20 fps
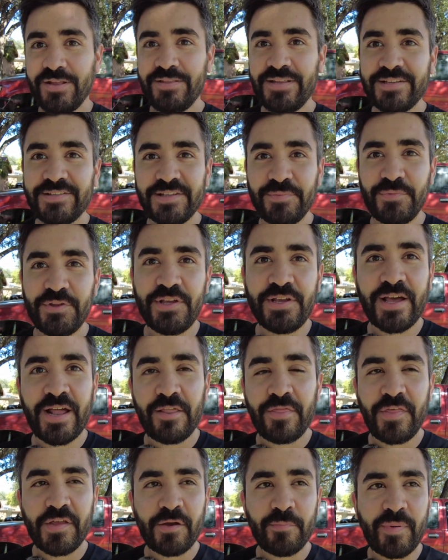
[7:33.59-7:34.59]
That's something you got
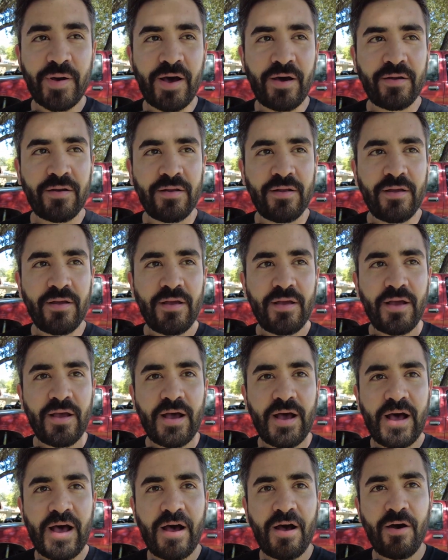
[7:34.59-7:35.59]
to think about.
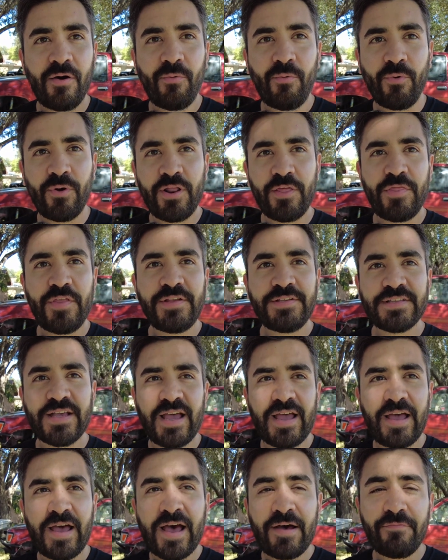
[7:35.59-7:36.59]
One of the things
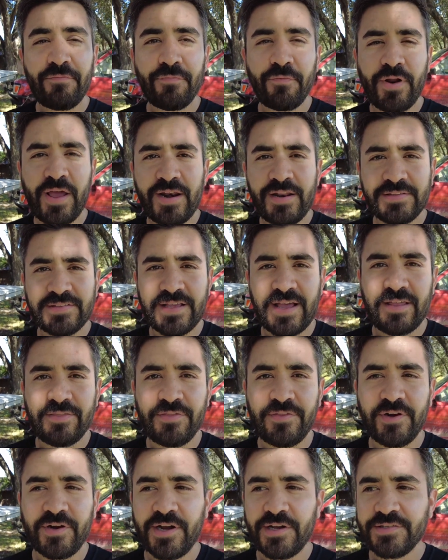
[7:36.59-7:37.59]
I have read is
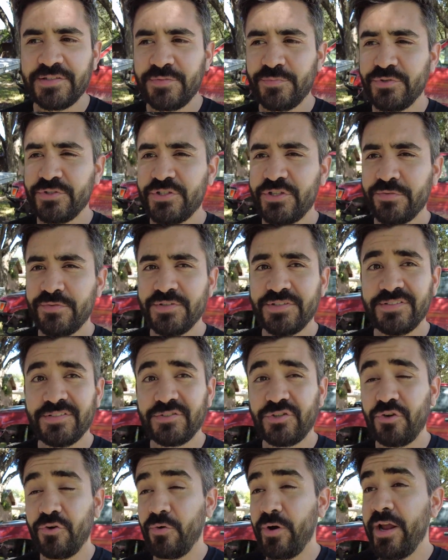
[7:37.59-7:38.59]
that their customer service
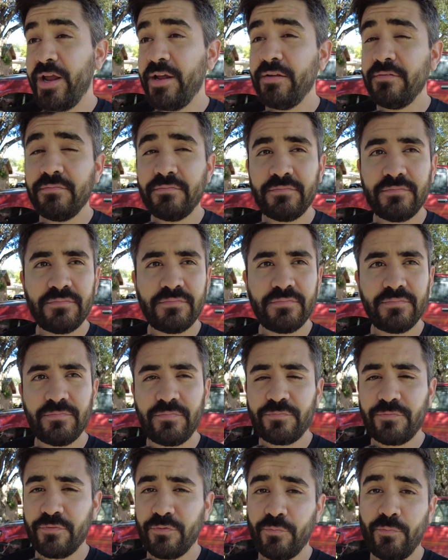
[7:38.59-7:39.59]
is great.
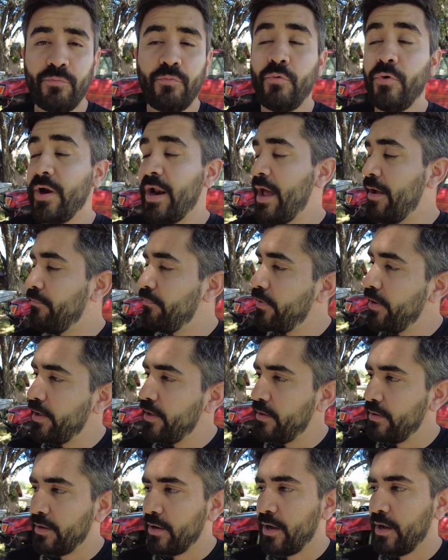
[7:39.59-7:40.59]
From what I've
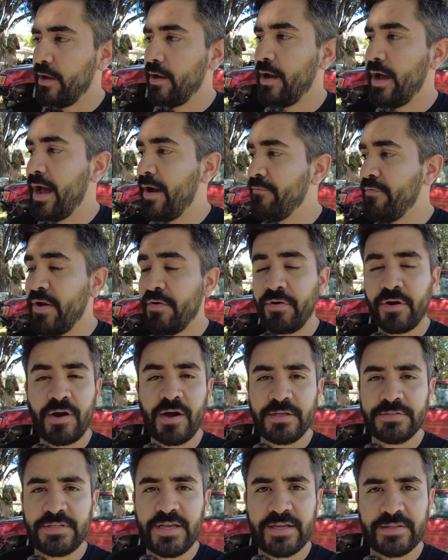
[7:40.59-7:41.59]
read, I've never
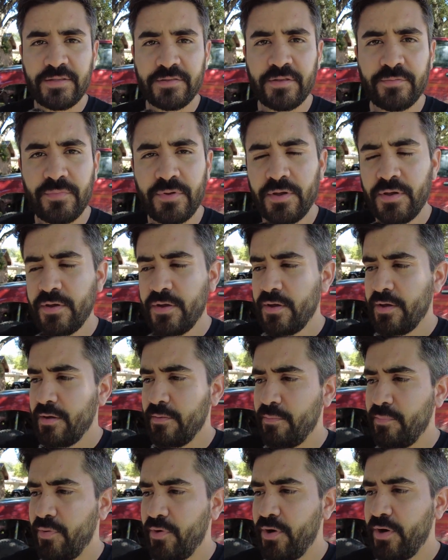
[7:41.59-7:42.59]
contacted them,
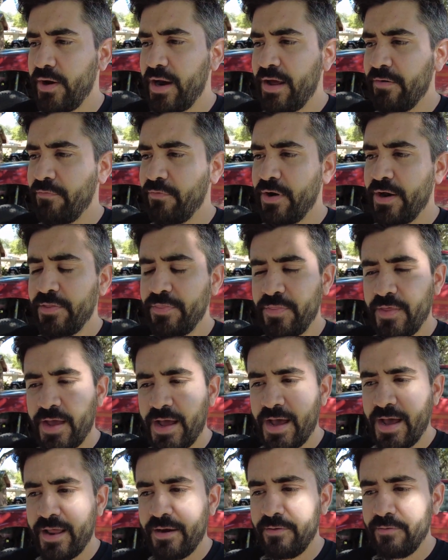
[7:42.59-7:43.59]
but I've read
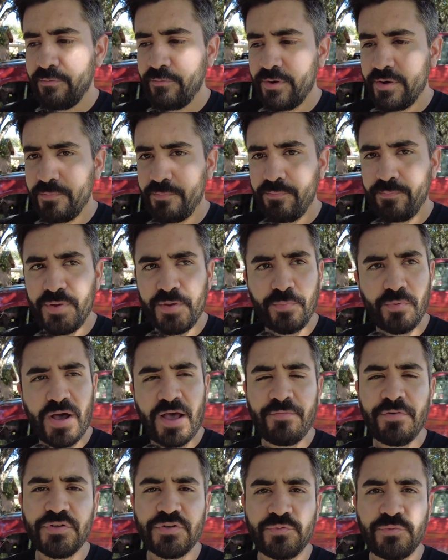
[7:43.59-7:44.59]
that when people
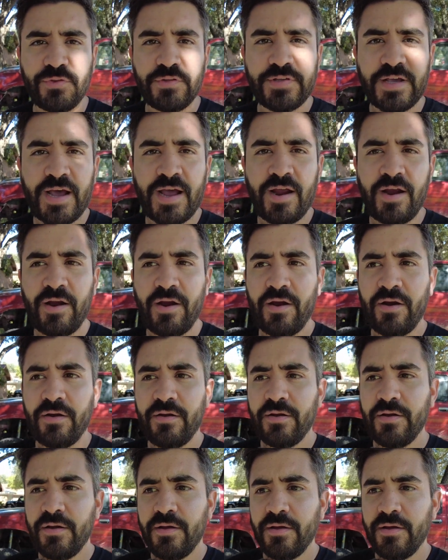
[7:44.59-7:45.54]
have issues with the tire,